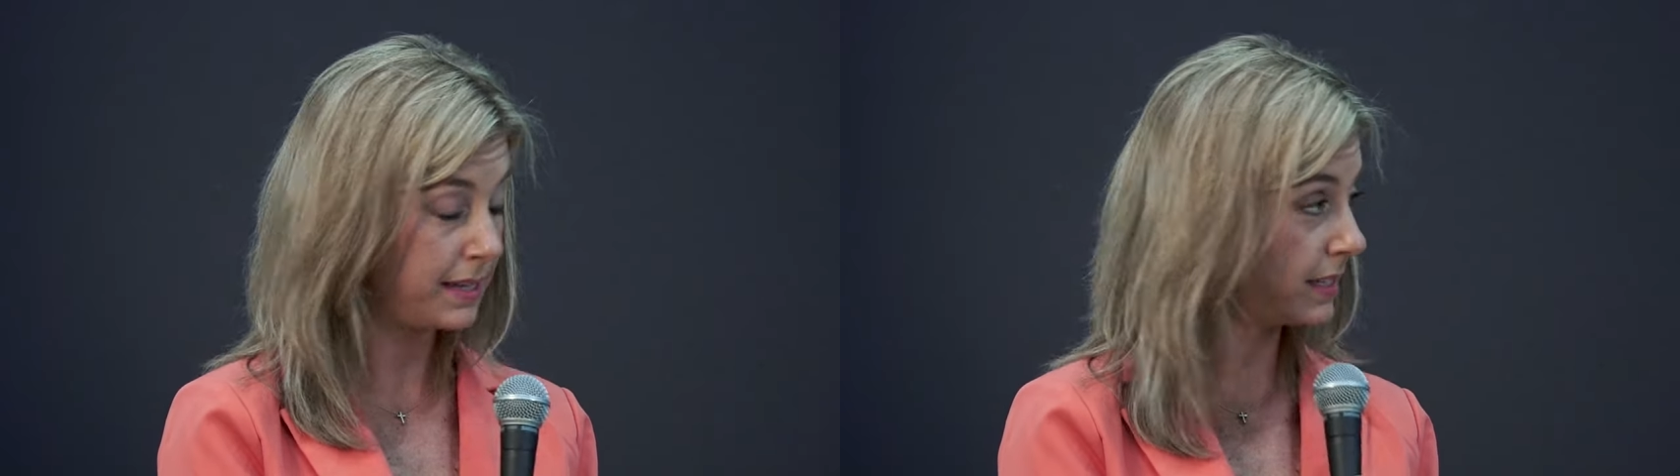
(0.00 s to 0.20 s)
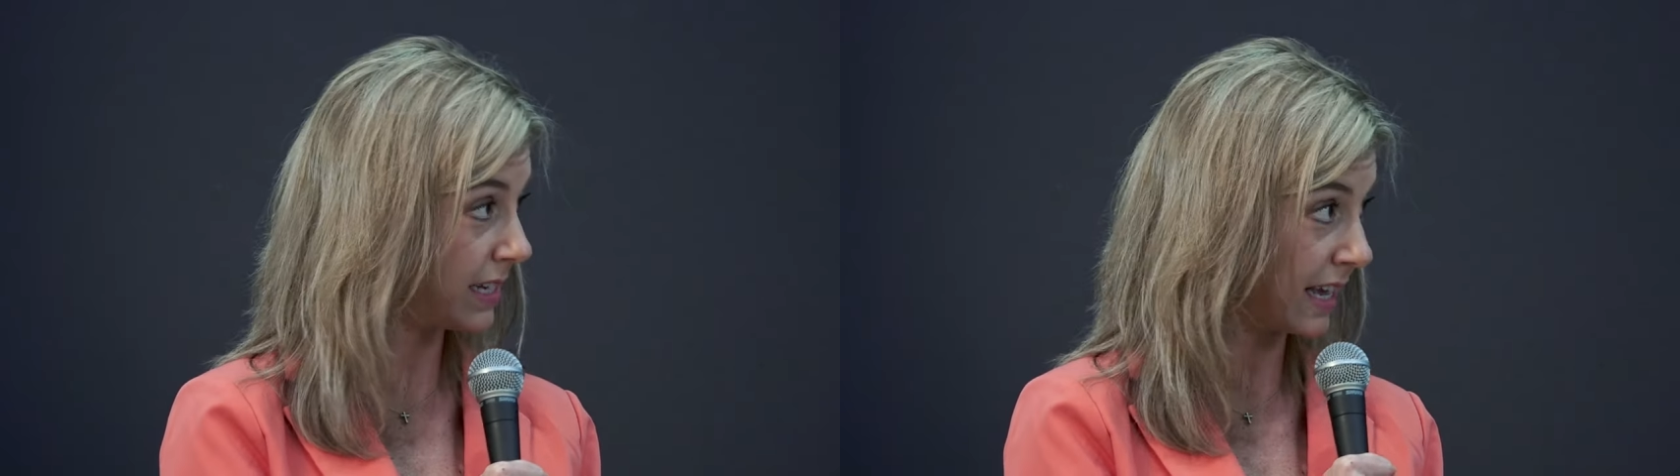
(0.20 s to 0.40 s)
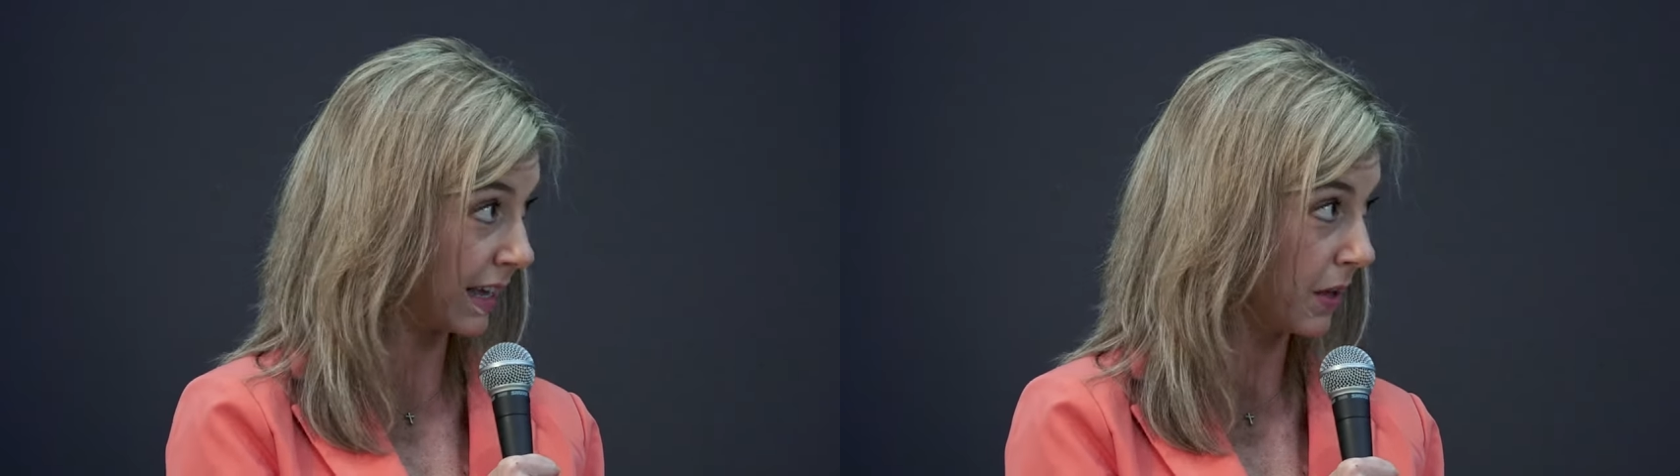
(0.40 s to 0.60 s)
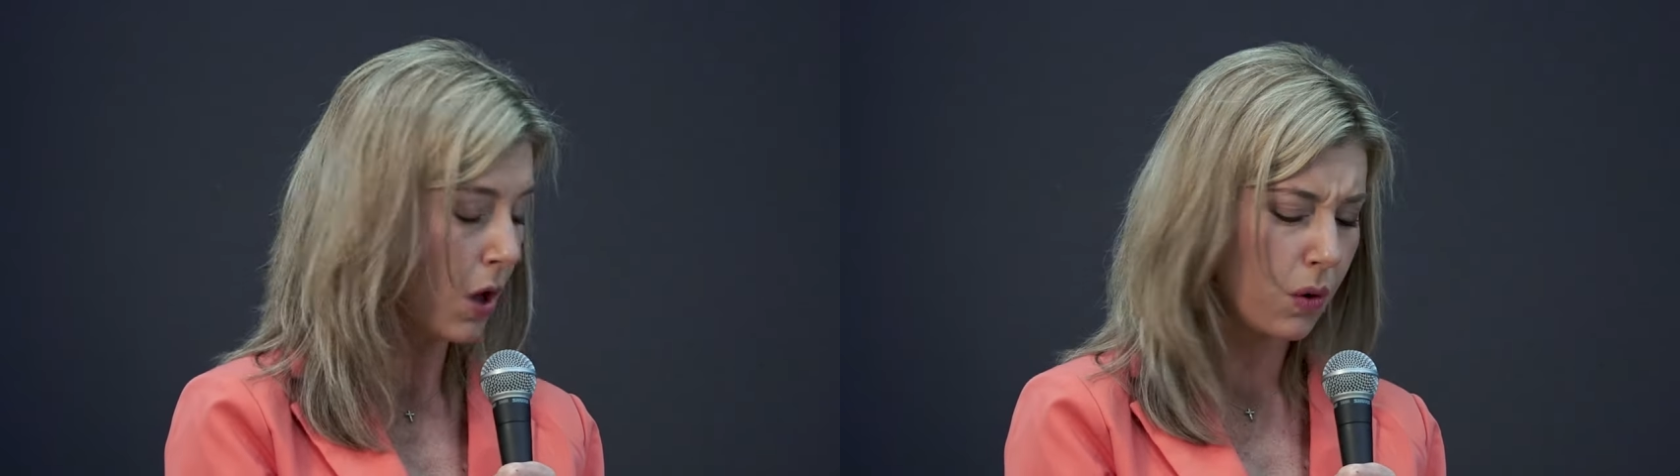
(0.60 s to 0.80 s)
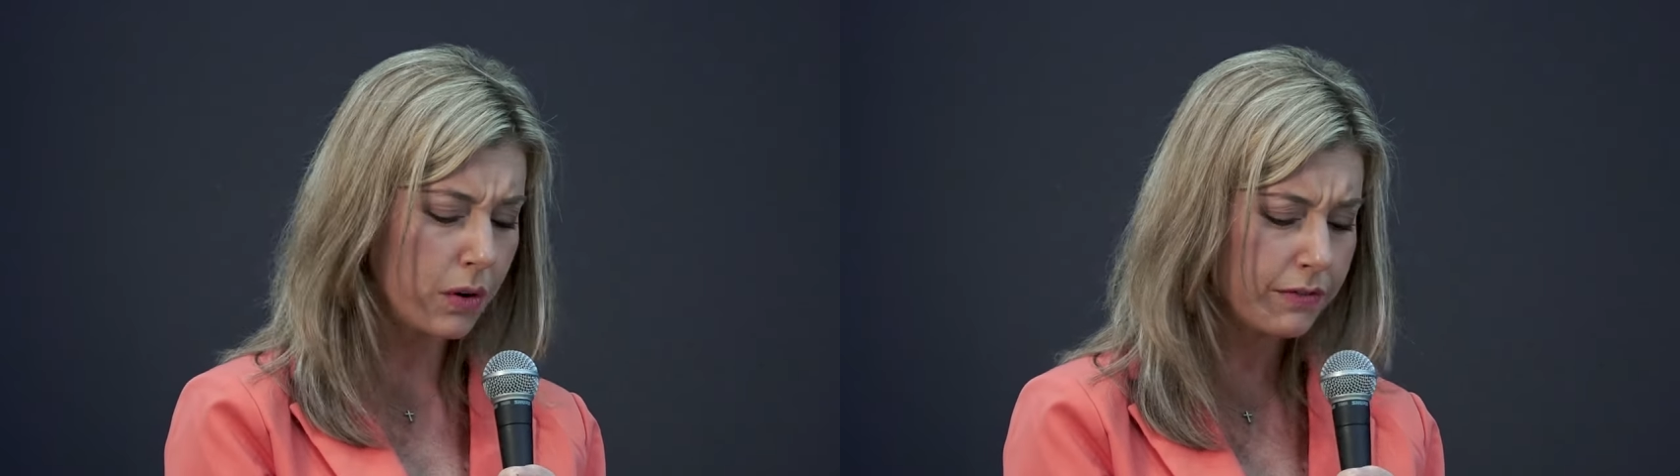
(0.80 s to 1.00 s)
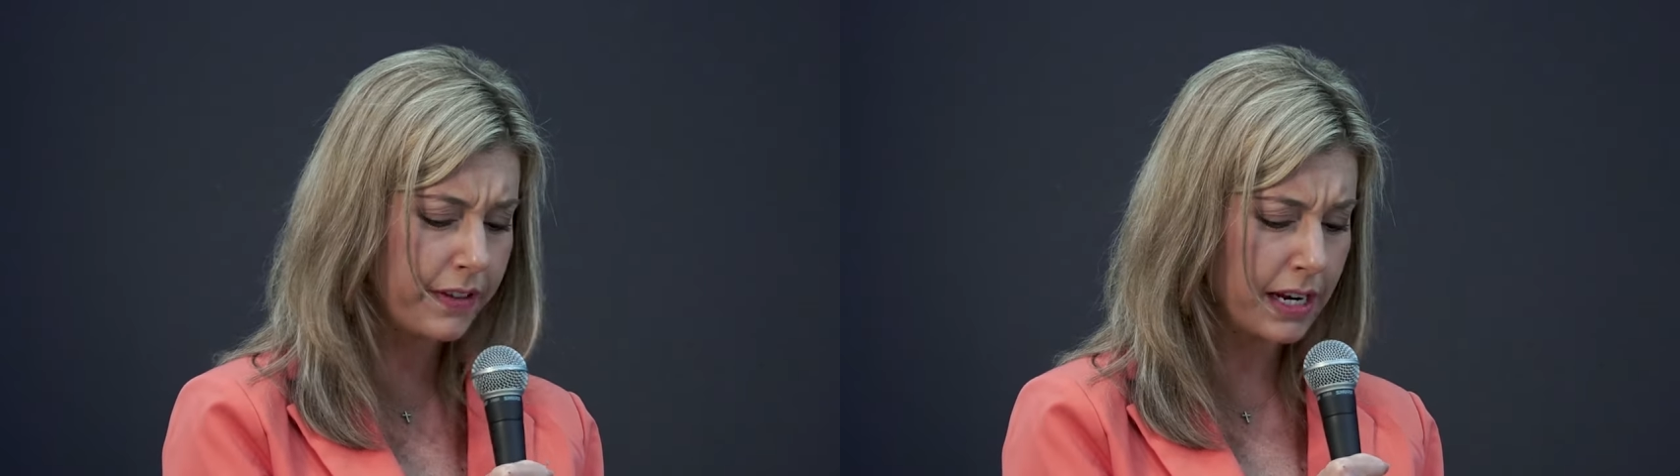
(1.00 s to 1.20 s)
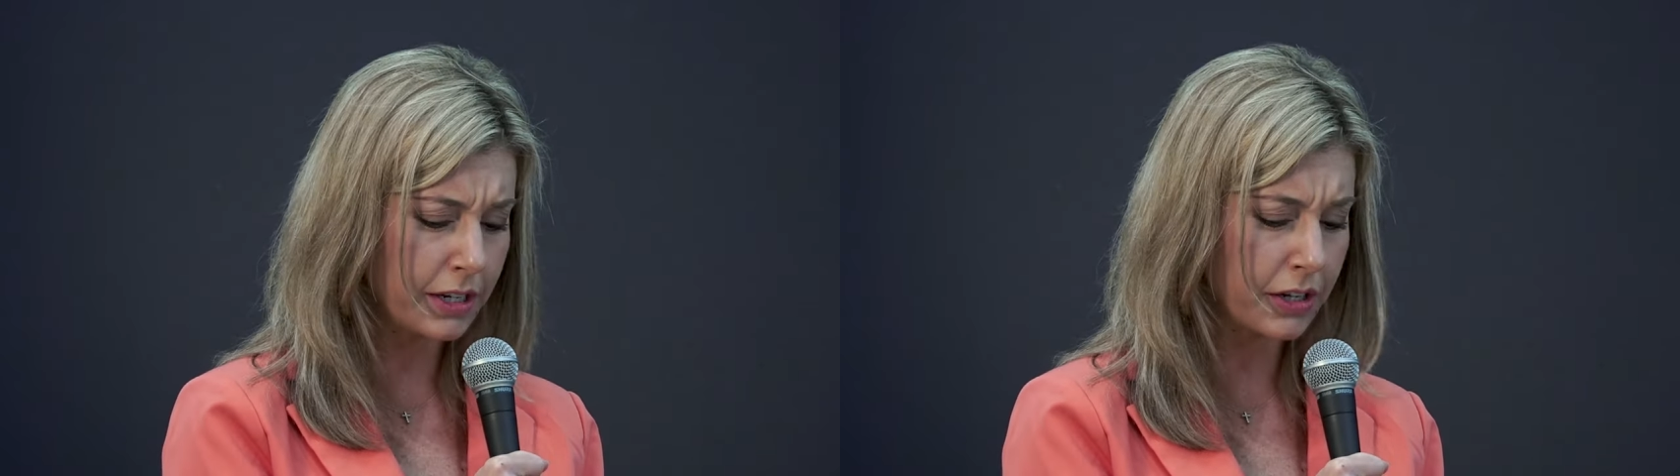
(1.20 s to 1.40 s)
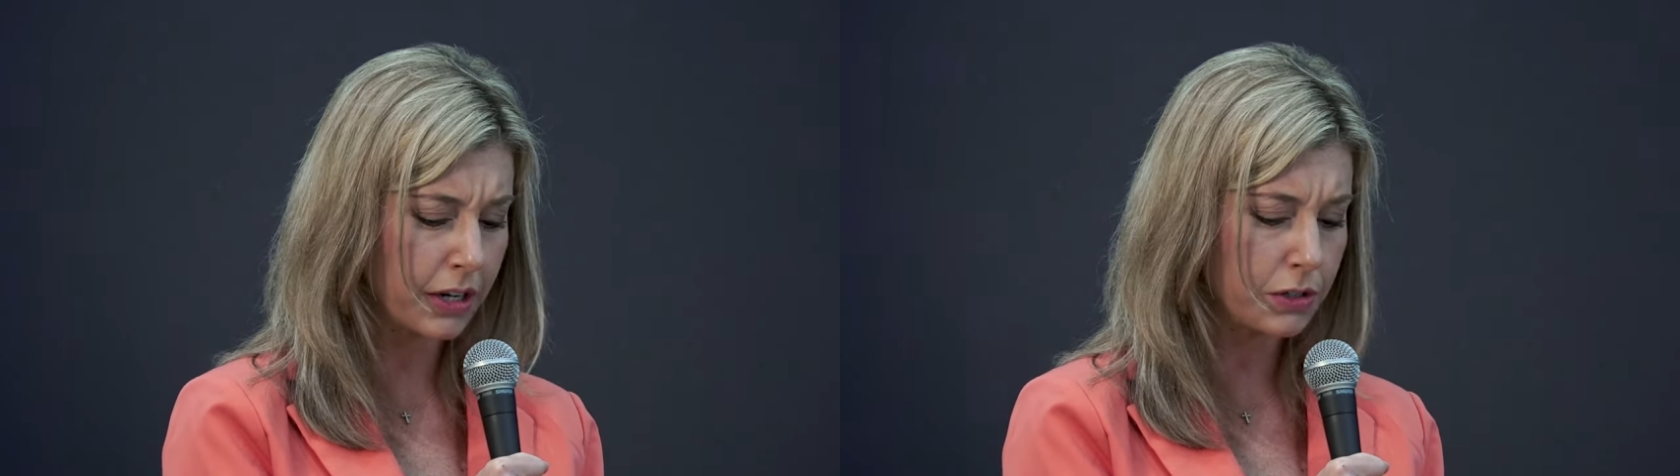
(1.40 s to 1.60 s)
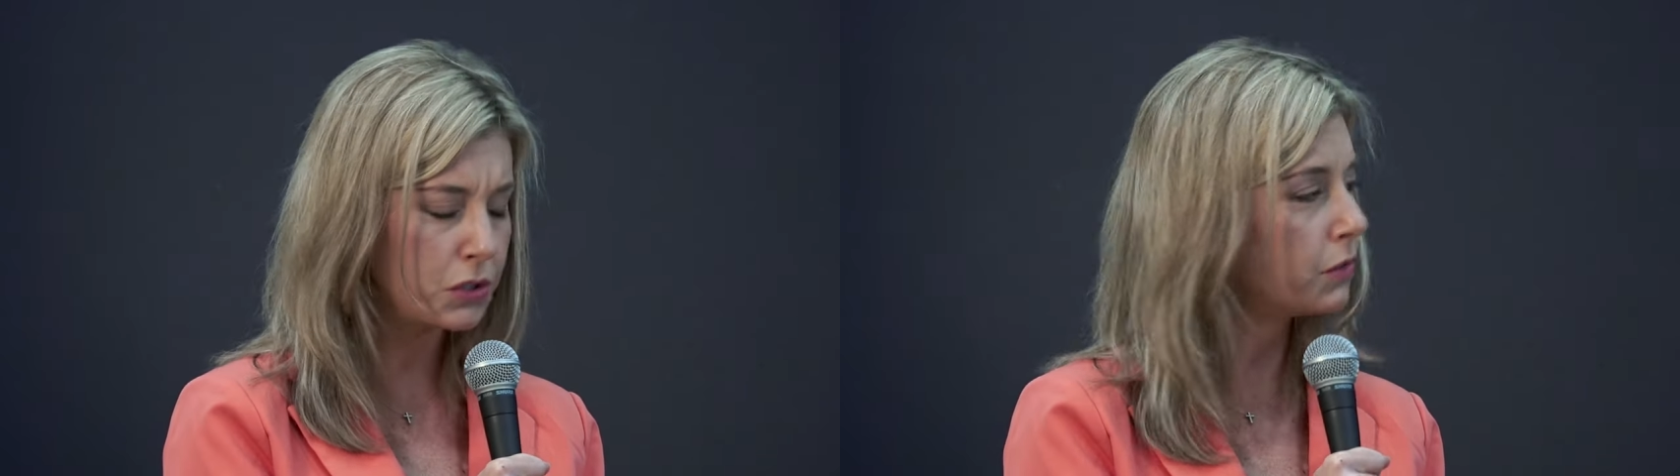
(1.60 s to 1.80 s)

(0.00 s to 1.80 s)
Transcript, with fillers: sting or vinegar